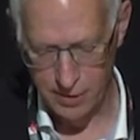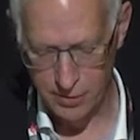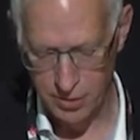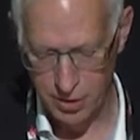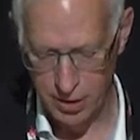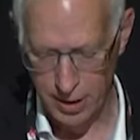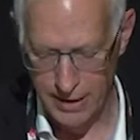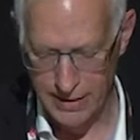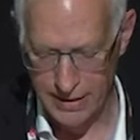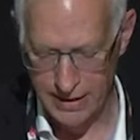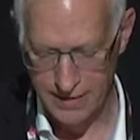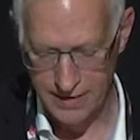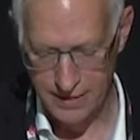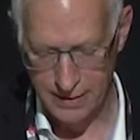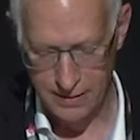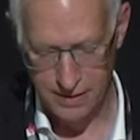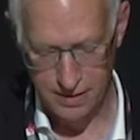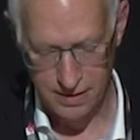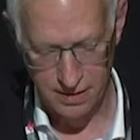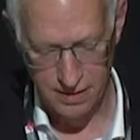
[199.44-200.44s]
Chinese,
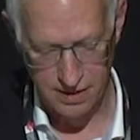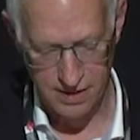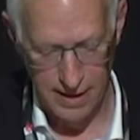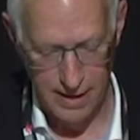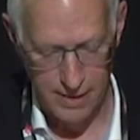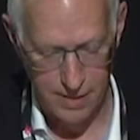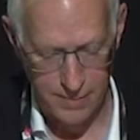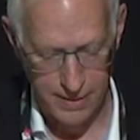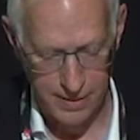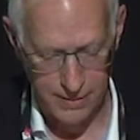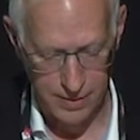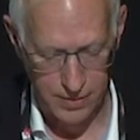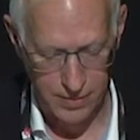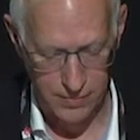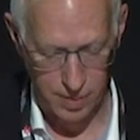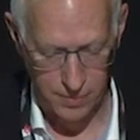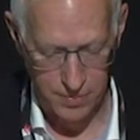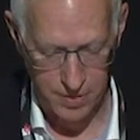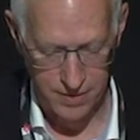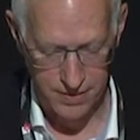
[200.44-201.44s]
Indian, and Arabic
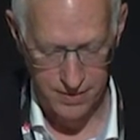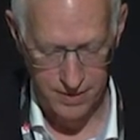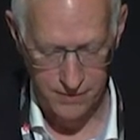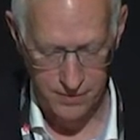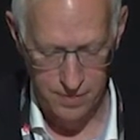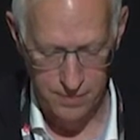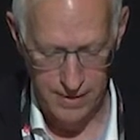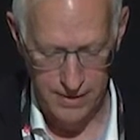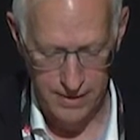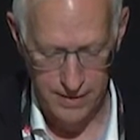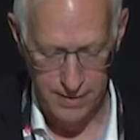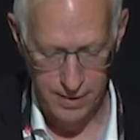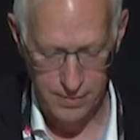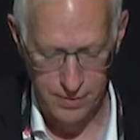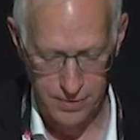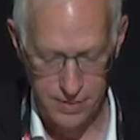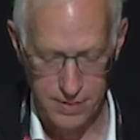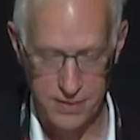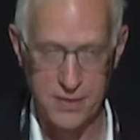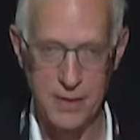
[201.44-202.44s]
disruptions over many
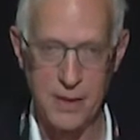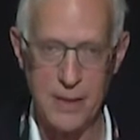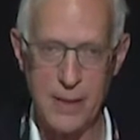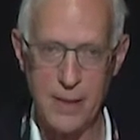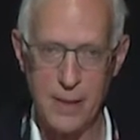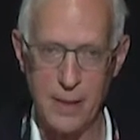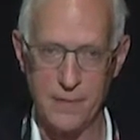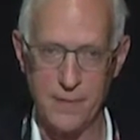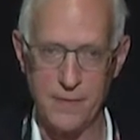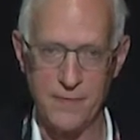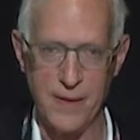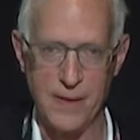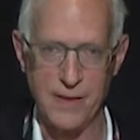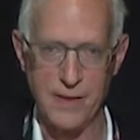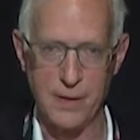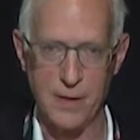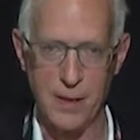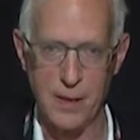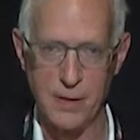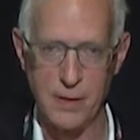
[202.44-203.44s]
centuries have
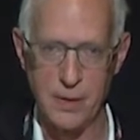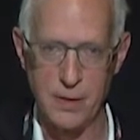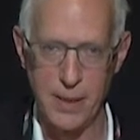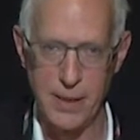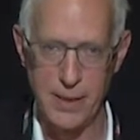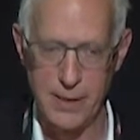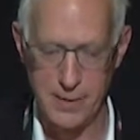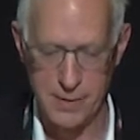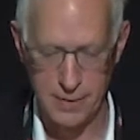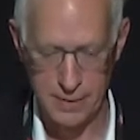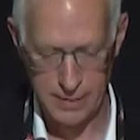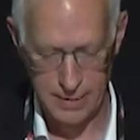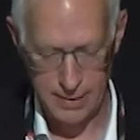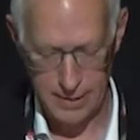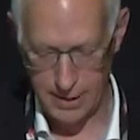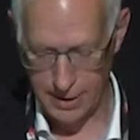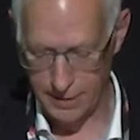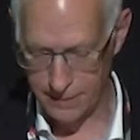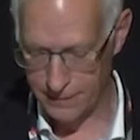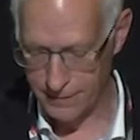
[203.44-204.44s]
affected our trade
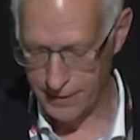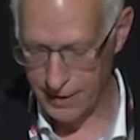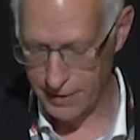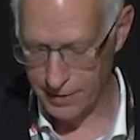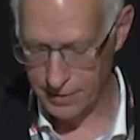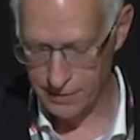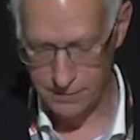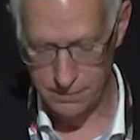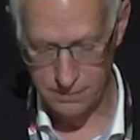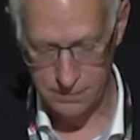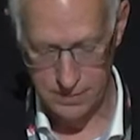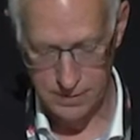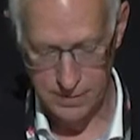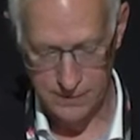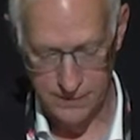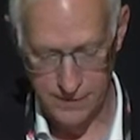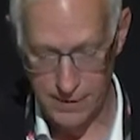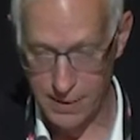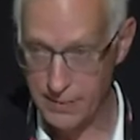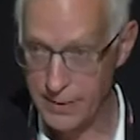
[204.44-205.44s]
in fashion with the
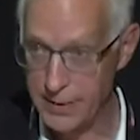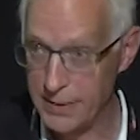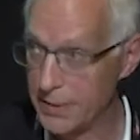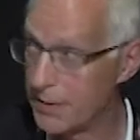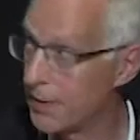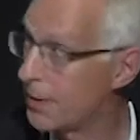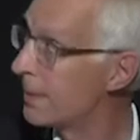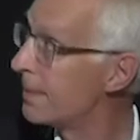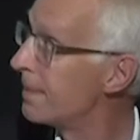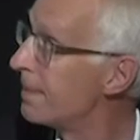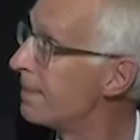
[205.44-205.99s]
Far East.